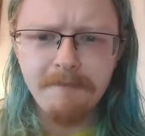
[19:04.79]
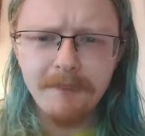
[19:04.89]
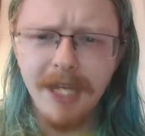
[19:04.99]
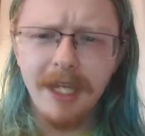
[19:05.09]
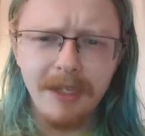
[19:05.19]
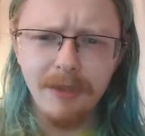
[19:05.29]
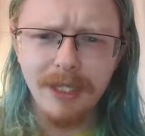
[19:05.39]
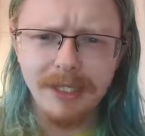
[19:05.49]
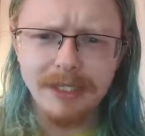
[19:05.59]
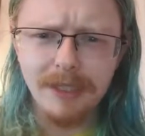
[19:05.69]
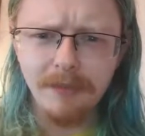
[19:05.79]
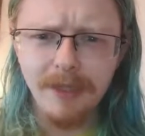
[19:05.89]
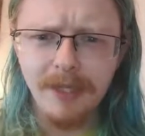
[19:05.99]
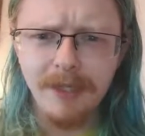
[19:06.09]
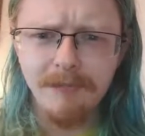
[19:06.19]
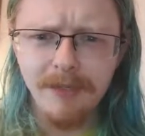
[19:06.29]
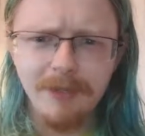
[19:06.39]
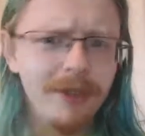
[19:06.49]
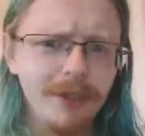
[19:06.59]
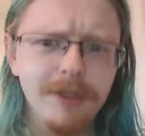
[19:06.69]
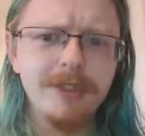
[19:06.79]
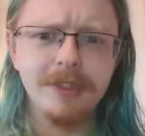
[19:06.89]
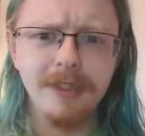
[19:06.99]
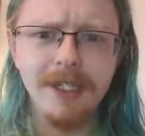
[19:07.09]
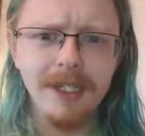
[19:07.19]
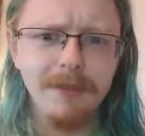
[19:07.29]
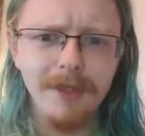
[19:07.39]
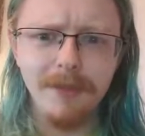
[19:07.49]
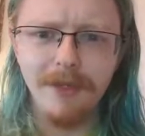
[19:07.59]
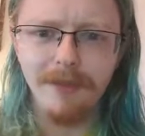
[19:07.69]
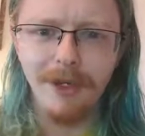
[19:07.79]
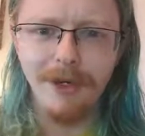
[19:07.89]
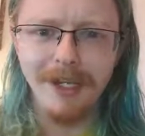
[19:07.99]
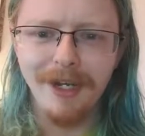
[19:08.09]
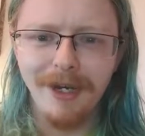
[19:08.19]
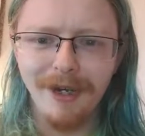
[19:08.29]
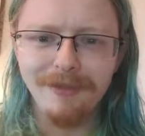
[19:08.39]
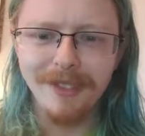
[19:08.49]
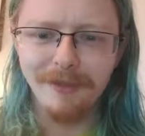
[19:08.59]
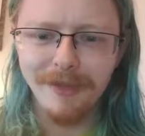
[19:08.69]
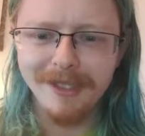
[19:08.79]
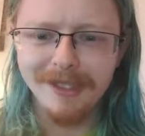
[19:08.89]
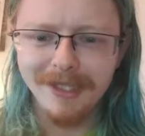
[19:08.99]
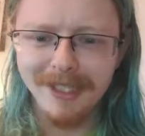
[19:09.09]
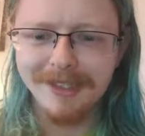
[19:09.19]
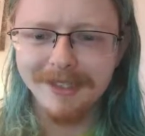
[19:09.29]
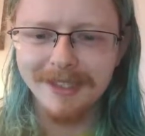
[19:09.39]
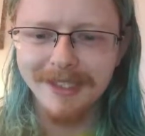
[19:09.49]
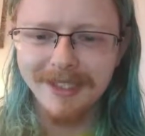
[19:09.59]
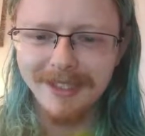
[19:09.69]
I know Linux can be, if you're not used to it, it can be a bit of a learning curve jumping straight into it.